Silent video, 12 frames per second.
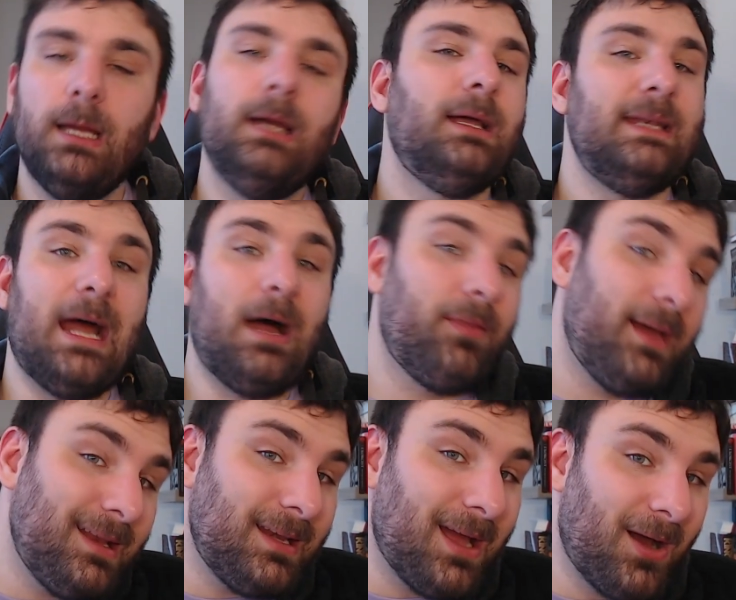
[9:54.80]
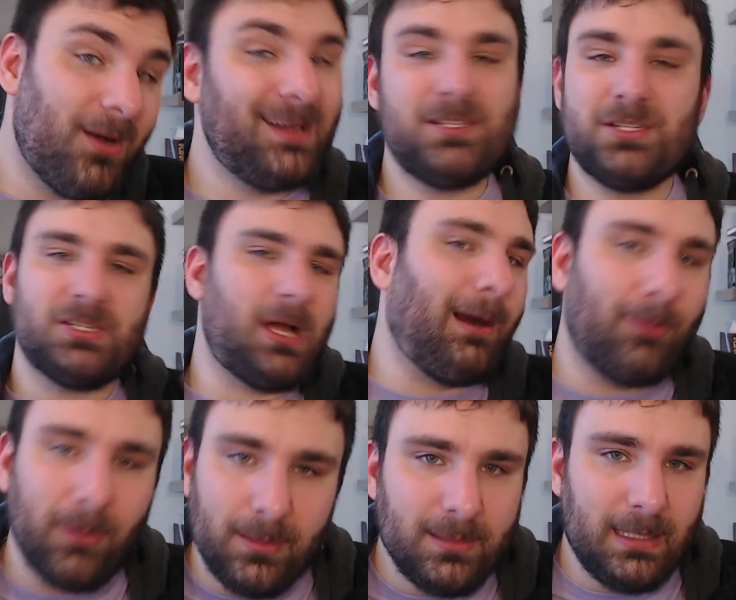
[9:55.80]
now they know, and it's just
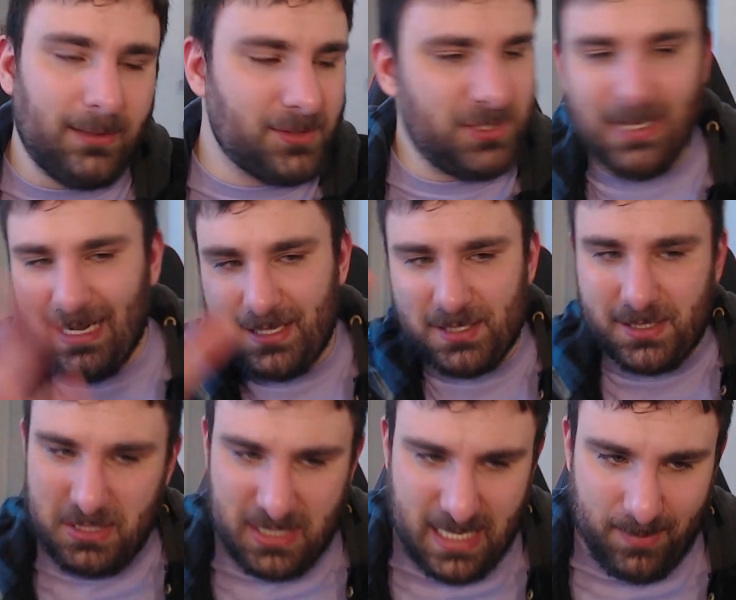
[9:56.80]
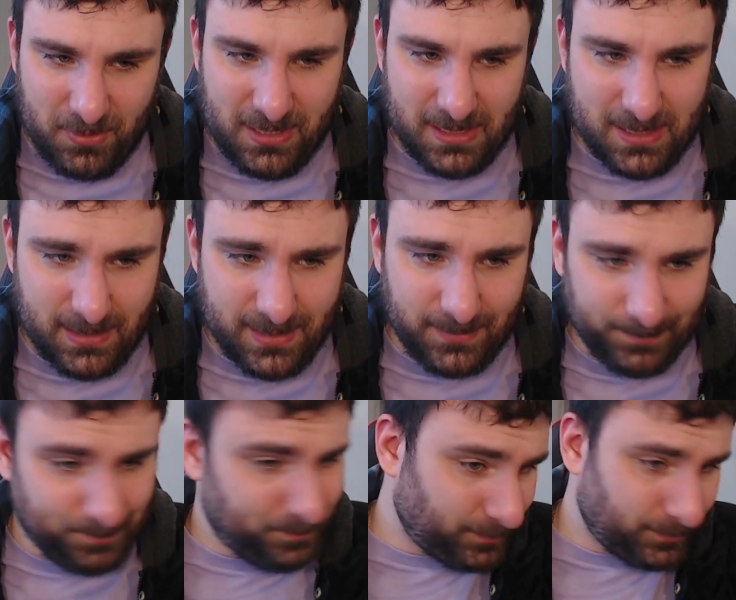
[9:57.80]
awkward, so you kind of you keep your distance.
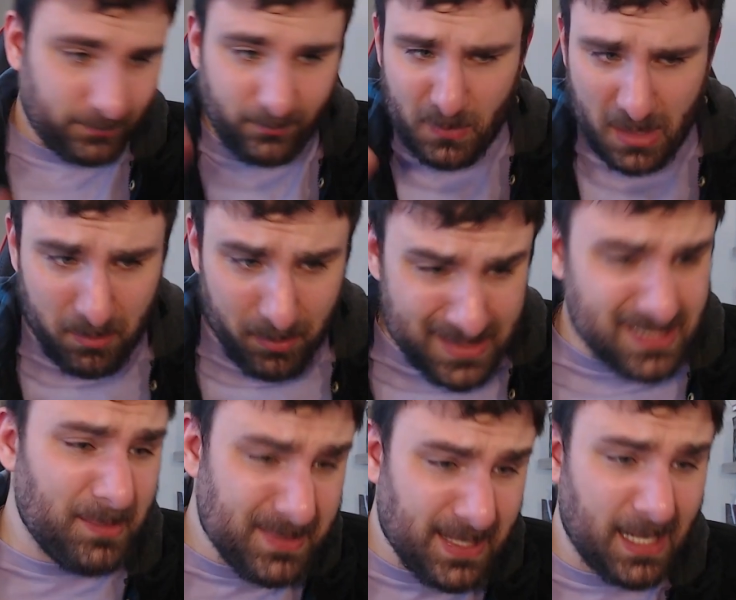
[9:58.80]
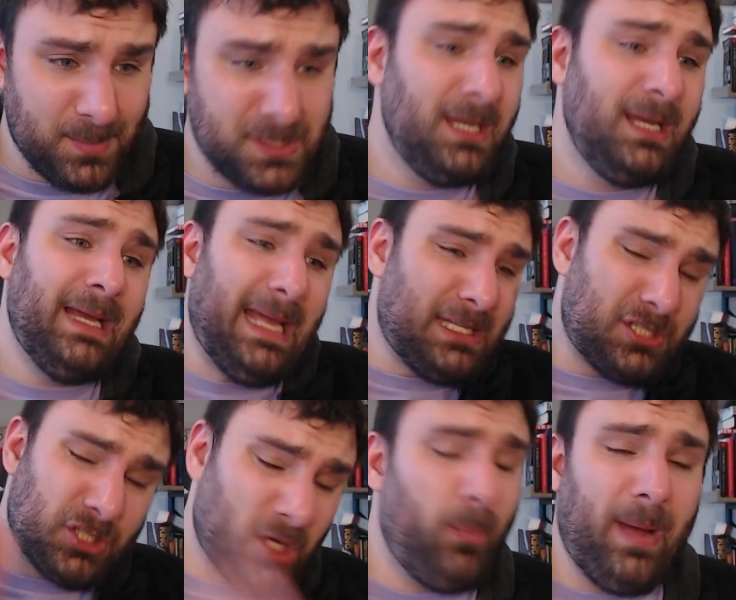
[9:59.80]
But sometimes it's
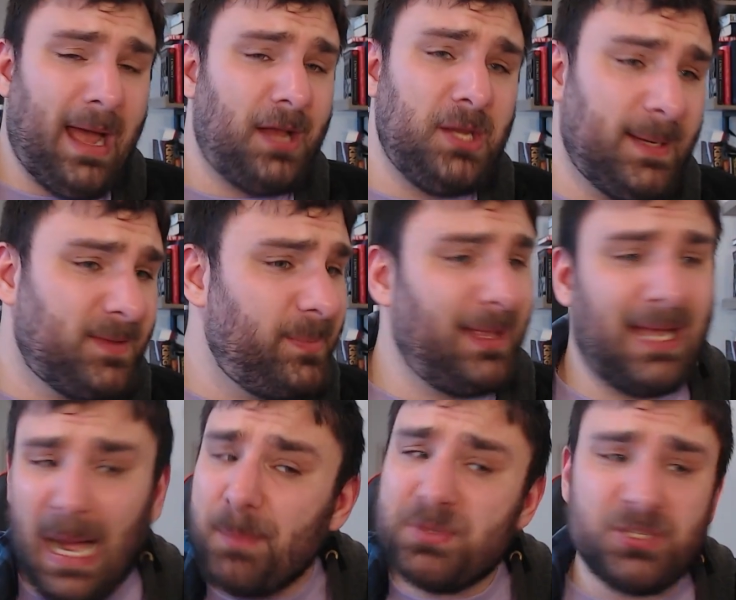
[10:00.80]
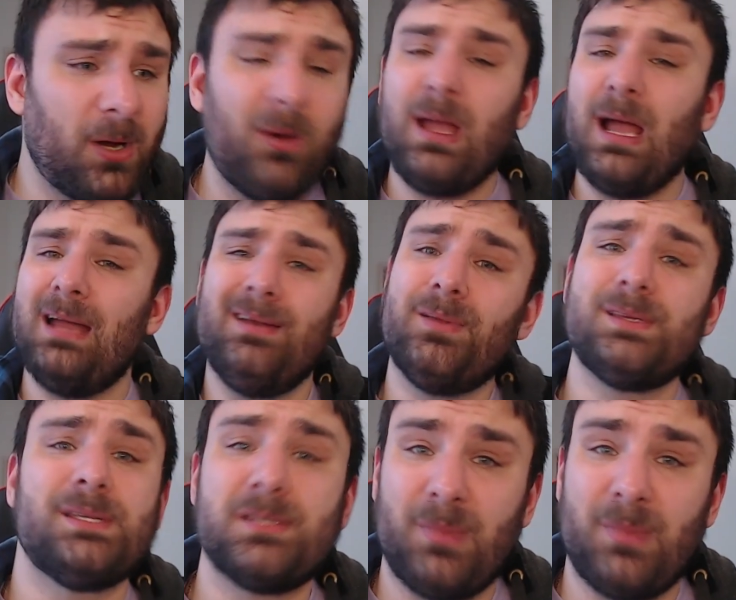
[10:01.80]
so bad you have to be like, I'm sorry, I know this isn't my